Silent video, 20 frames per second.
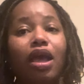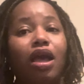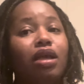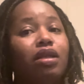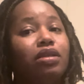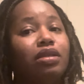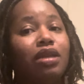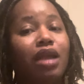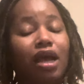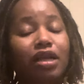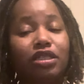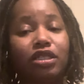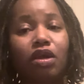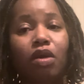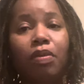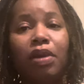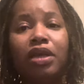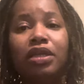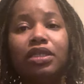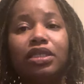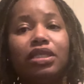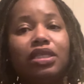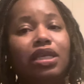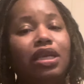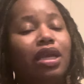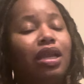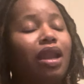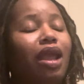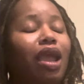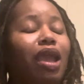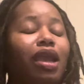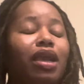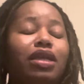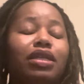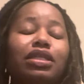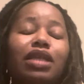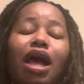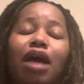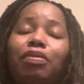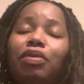Not so much.
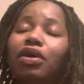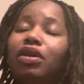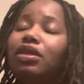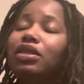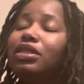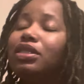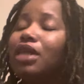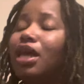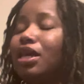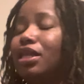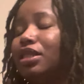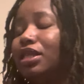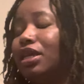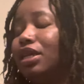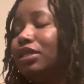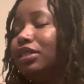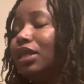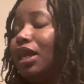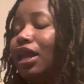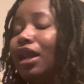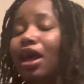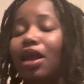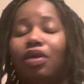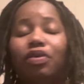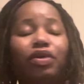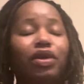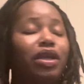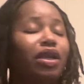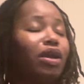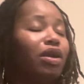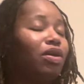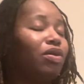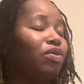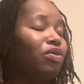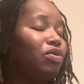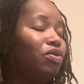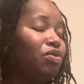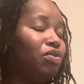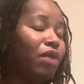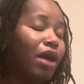CNAs, I'm going to say this, and I don't care
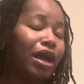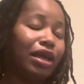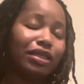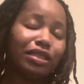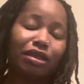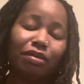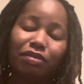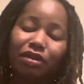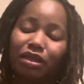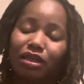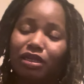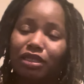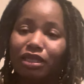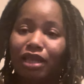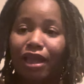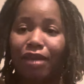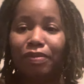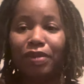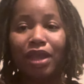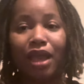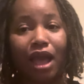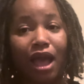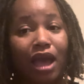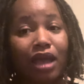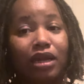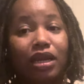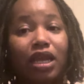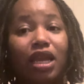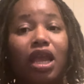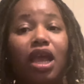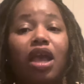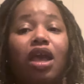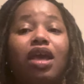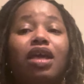who has something to say behind it.